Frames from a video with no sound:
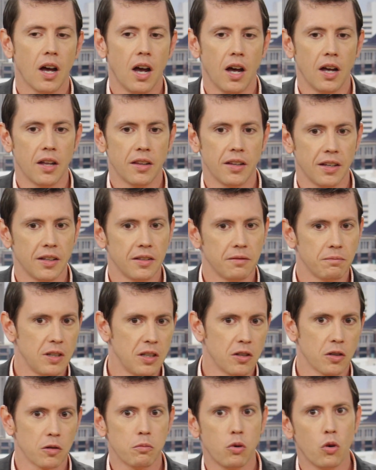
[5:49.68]
Uh, they
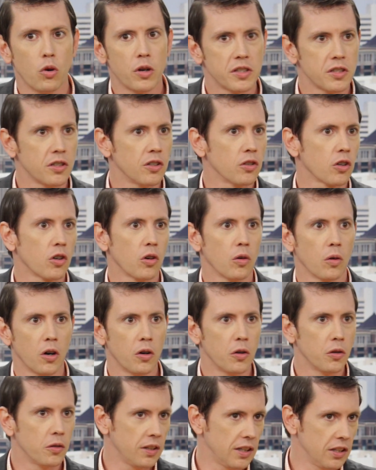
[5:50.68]
either poison or
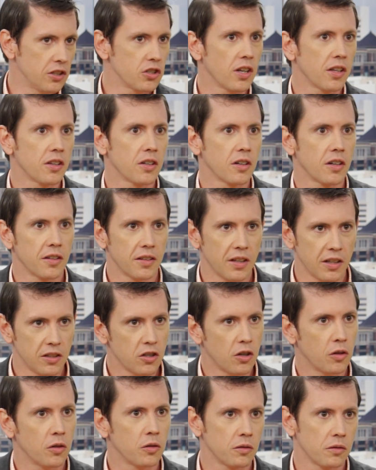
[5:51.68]
corrode each other, and they
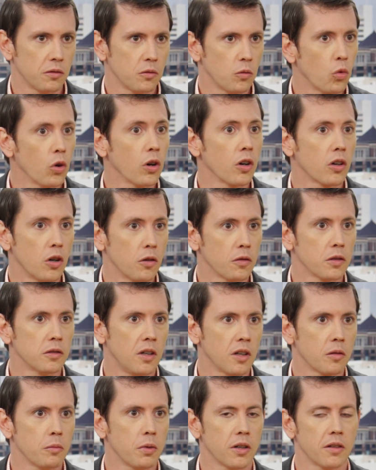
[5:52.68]
don't work over a
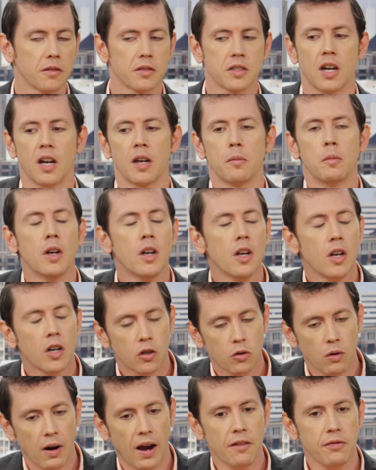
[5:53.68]
long period of time.
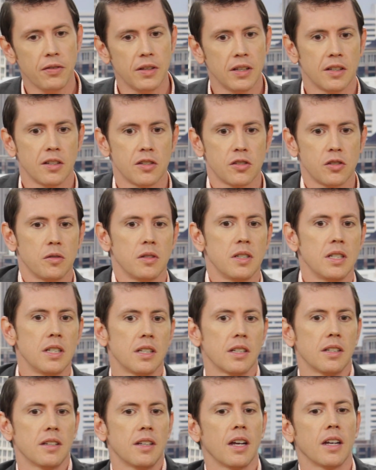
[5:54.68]
Graphene is
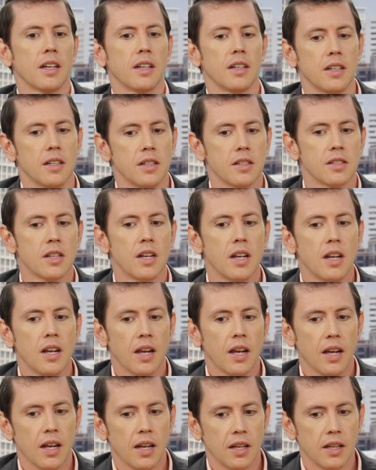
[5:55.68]
unique in that it is
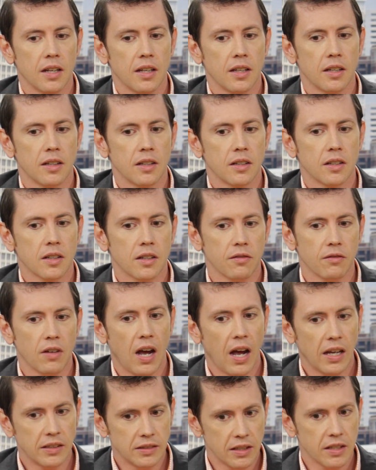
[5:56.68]
a
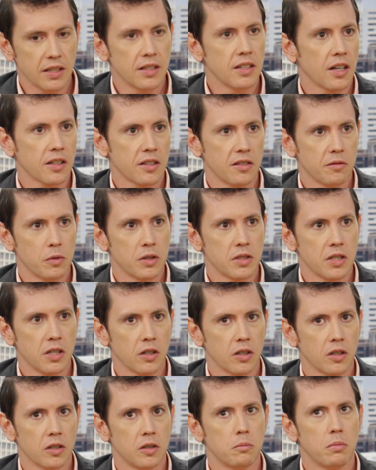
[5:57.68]
highly conductive
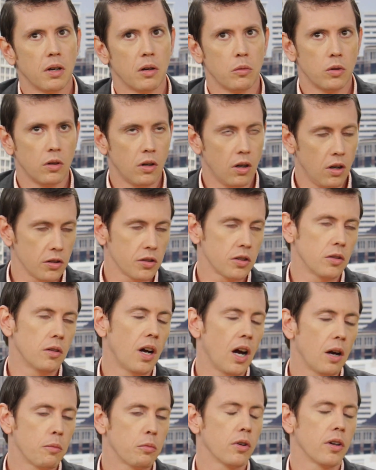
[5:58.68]
material, but will also
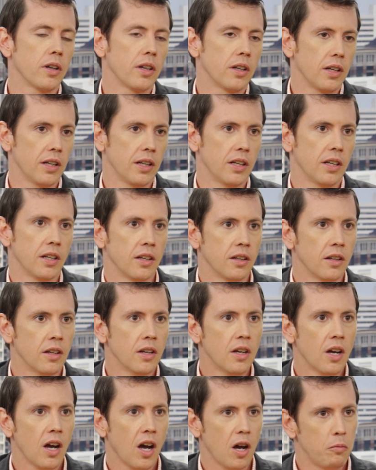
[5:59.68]
operate in
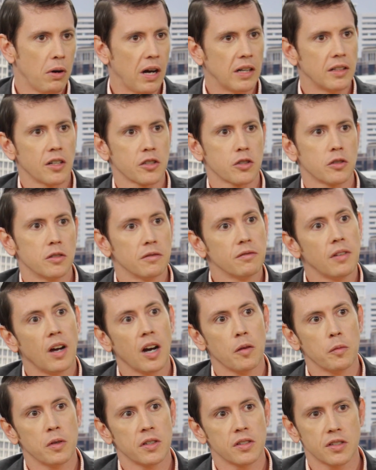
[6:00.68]
a biological
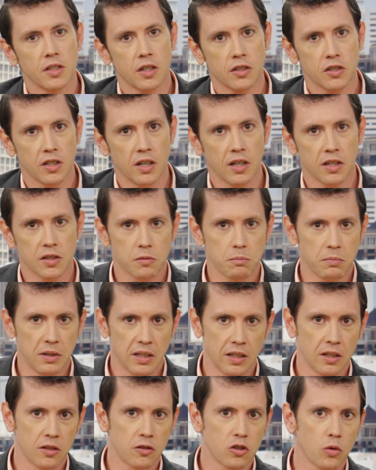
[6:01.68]
environment such as
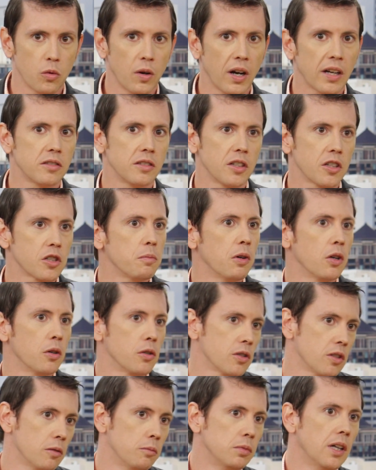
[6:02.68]
being directly
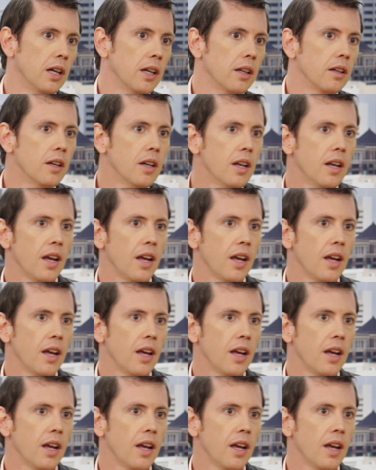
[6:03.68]
exposed to blood.